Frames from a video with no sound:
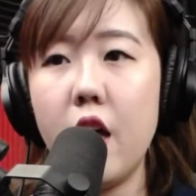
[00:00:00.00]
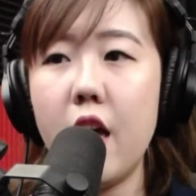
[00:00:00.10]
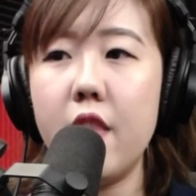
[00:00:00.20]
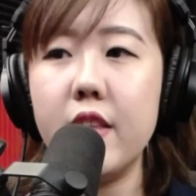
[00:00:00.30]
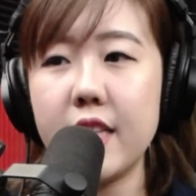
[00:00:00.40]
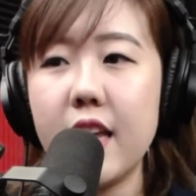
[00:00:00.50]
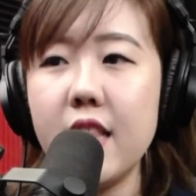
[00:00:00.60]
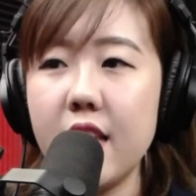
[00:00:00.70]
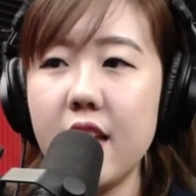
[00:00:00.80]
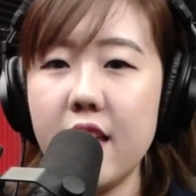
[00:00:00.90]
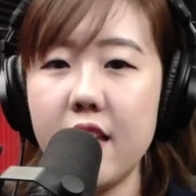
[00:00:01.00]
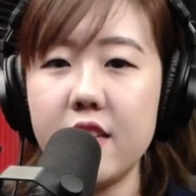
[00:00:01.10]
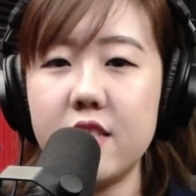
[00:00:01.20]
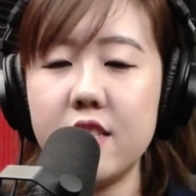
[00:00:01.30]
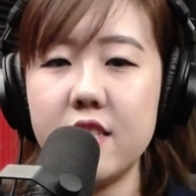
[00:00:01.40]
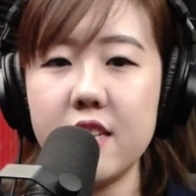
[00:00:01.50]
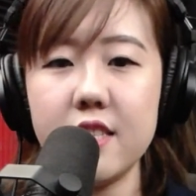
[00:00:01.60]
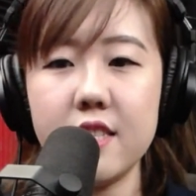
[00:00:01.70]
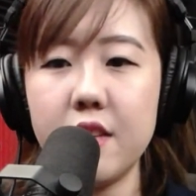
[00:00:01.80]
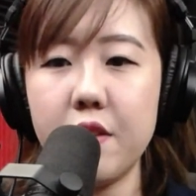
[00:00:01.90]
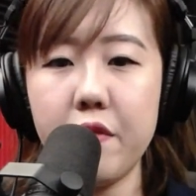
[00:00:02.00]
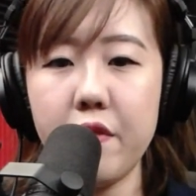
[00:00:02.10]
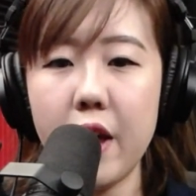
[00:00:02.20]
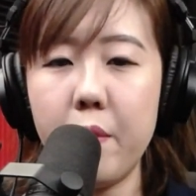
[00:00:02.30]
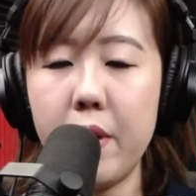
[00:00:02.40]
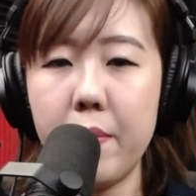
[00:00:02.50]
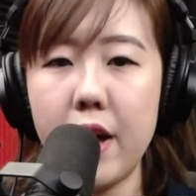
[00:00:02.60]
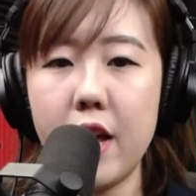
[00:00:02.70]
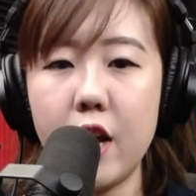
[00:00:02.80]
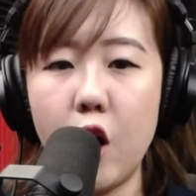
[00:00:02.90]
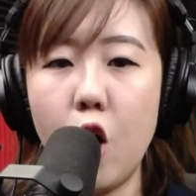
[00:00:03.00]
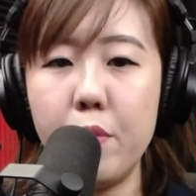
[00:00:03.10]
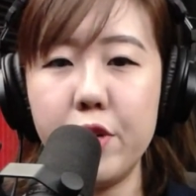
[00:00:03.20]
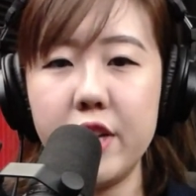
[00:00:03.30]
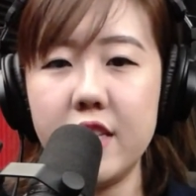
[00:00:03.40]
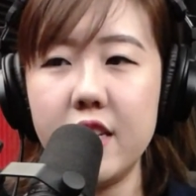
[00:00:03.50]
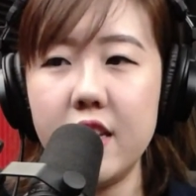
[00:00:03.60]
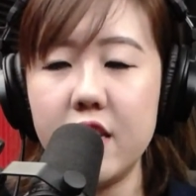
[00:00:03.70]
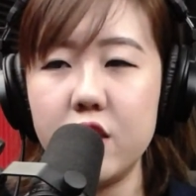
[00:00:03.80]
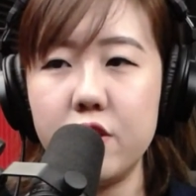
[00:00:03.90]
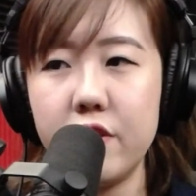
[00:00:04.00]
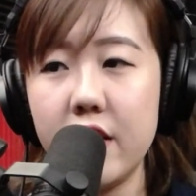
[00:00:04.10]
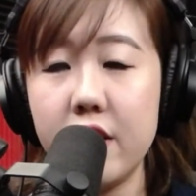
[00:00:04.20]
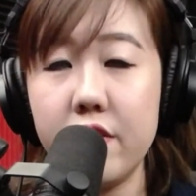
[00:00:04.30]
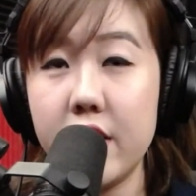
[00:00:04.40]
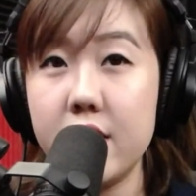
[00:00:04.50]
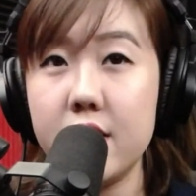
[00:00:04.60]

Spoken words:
And the second thing is just the fact whereby the community is really, really